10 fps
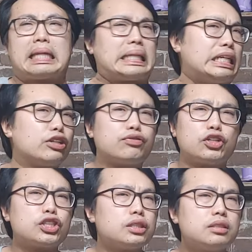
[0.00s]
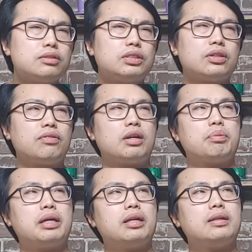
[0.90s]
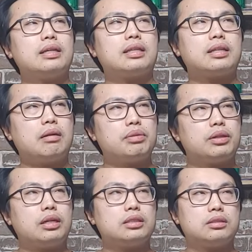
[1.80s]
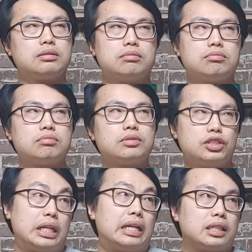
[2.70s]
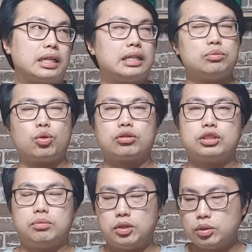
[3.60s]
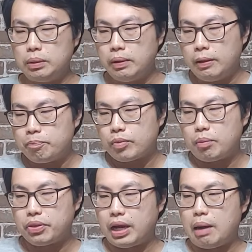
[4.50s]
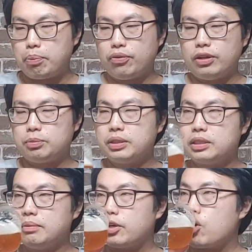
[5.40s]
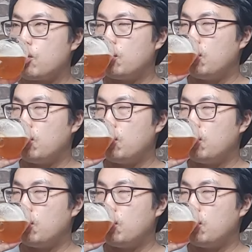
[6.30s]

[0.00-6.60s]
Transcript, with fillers: leaner version of Sierra Nevada Pale Ale. I think that beer has just tastes like it has more crystal malt to it, but the hop profile is pretty similar.